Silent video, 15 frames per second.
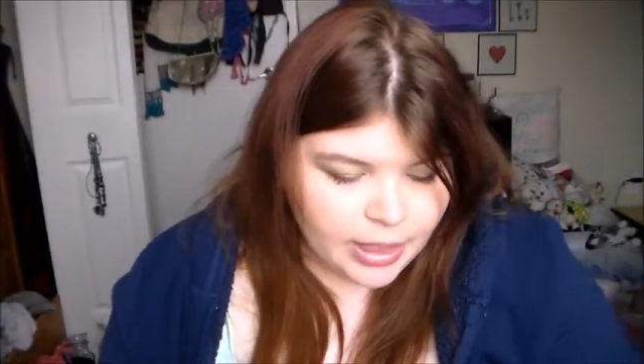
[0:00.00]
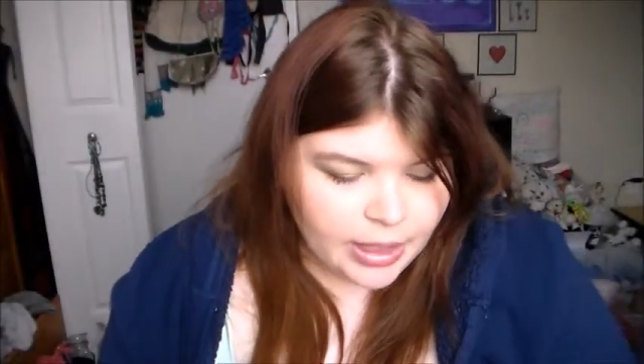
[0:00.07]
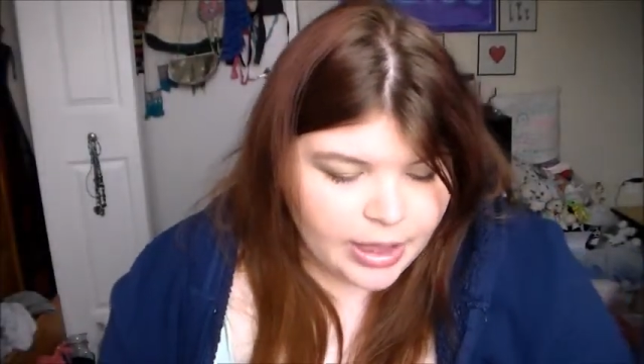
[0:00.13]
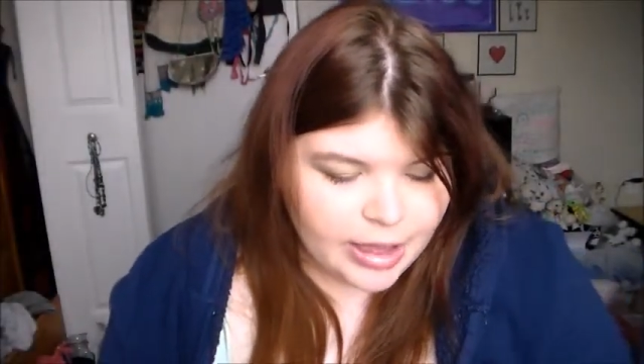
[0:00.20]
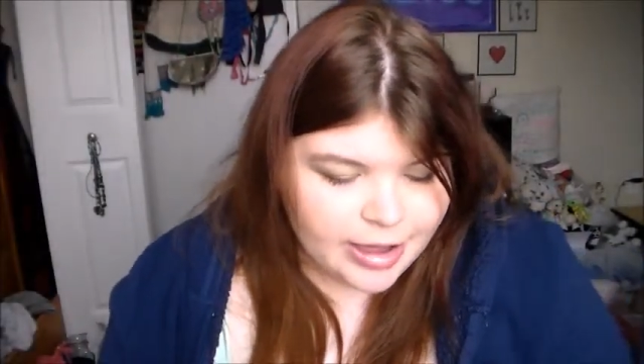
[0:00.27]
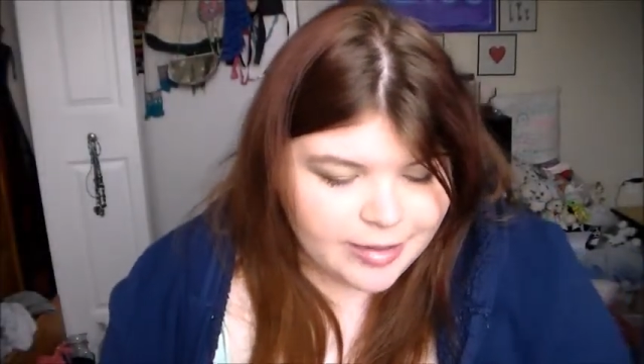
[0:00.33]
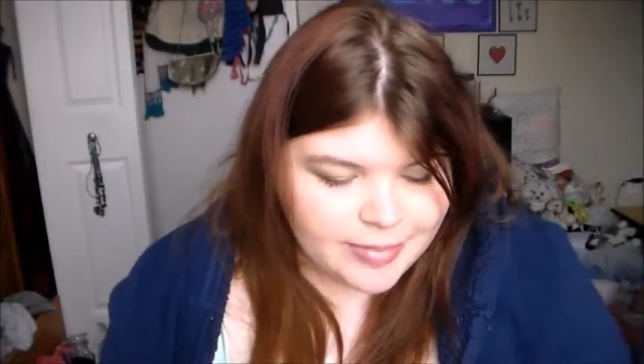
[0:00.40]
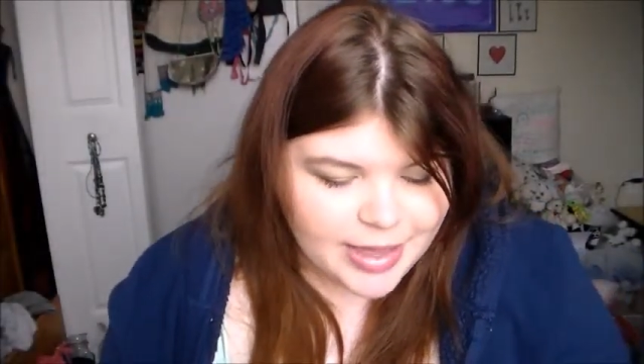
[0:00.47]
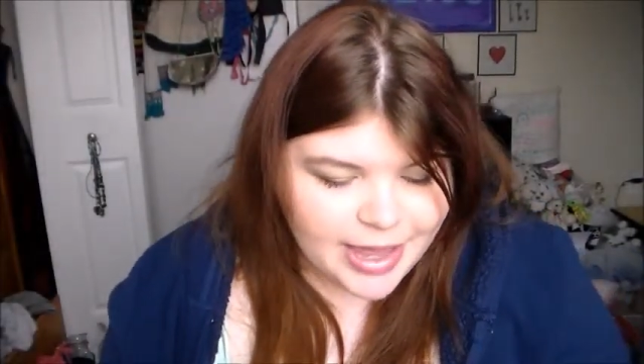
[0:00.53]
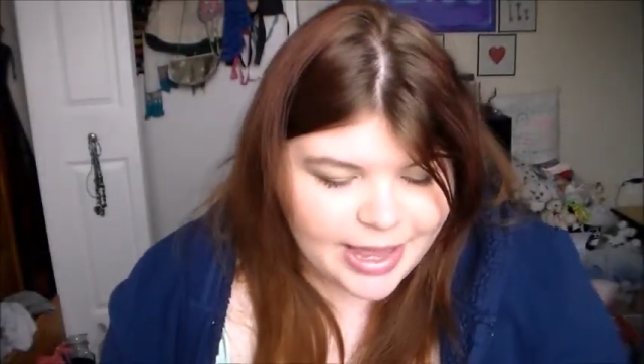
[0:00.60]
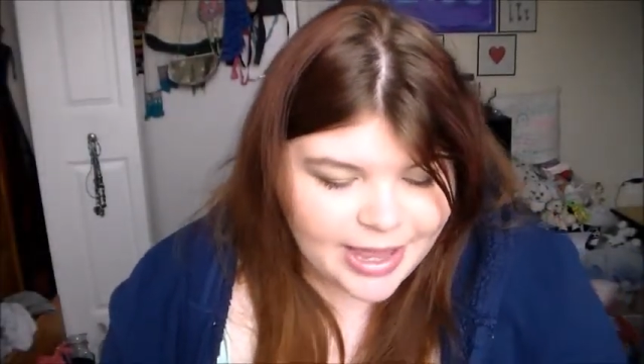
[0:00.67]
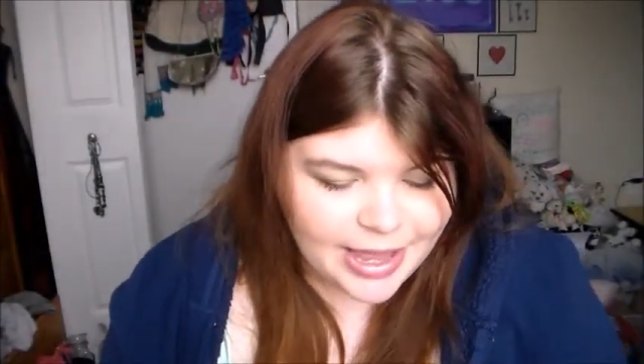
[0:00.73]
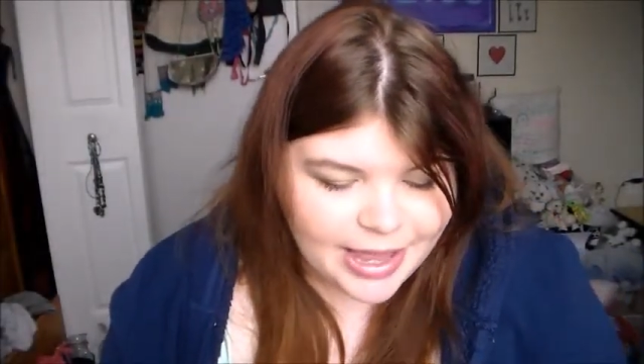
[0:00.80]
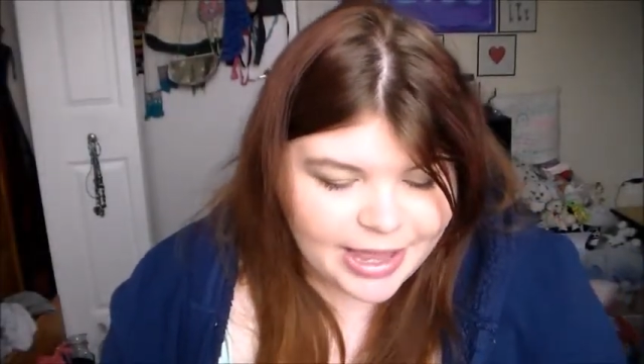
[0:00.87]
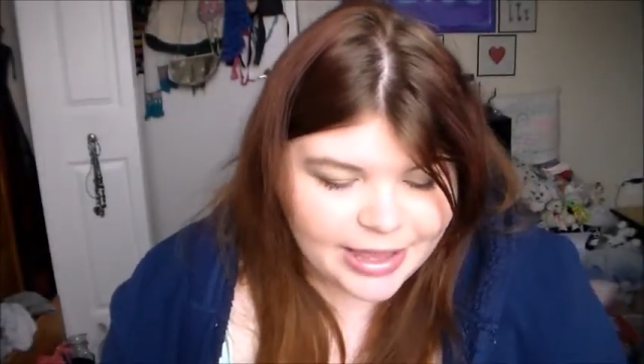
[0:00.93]

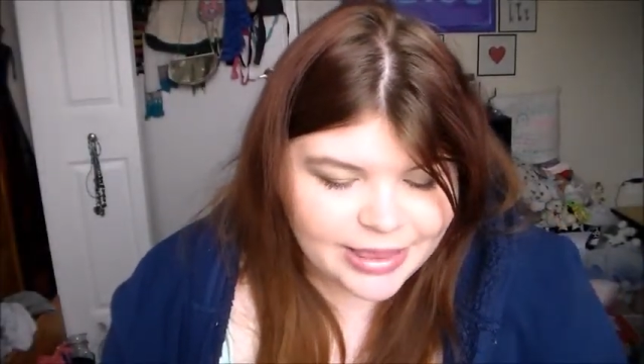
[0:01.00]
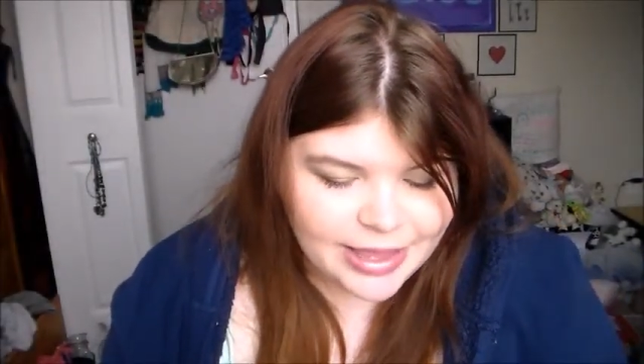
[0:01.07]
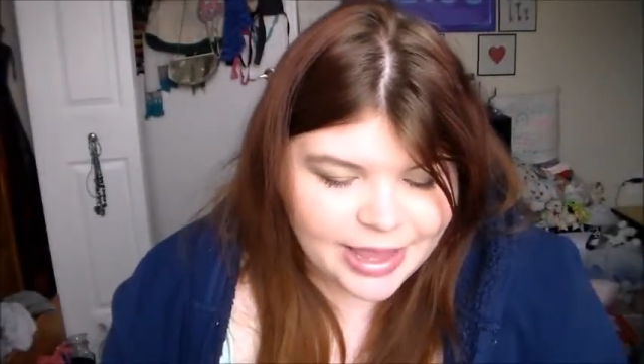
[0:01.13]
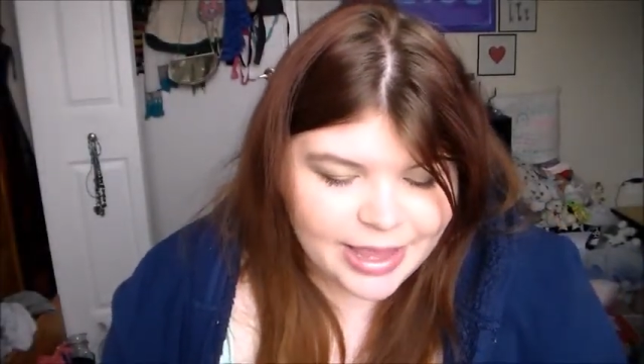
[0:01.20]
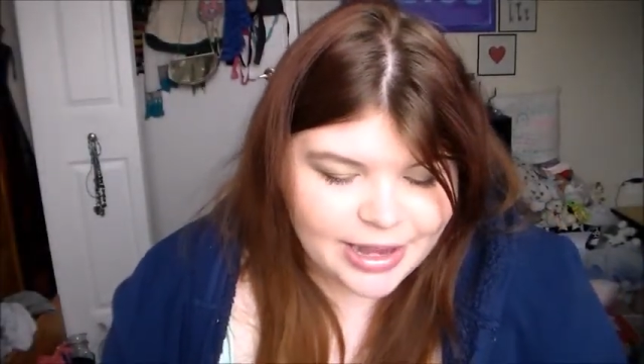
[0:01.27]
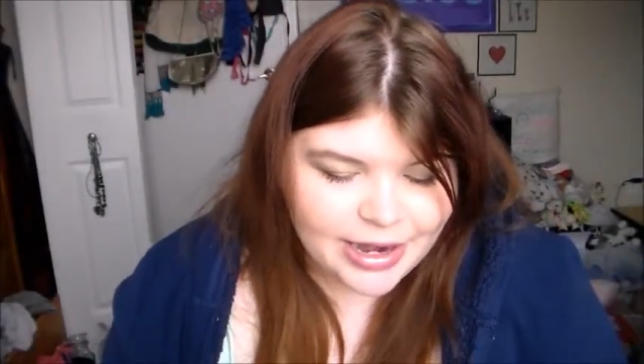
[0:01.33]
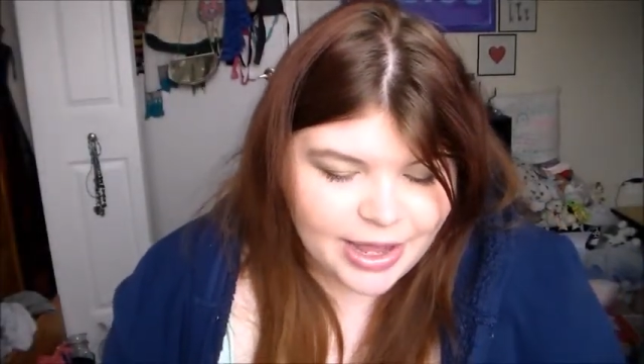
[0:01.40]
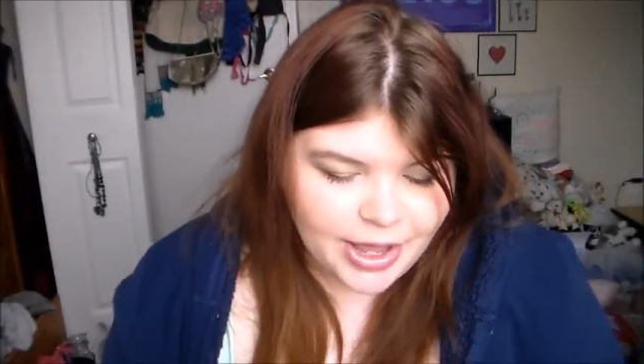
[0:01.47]
And then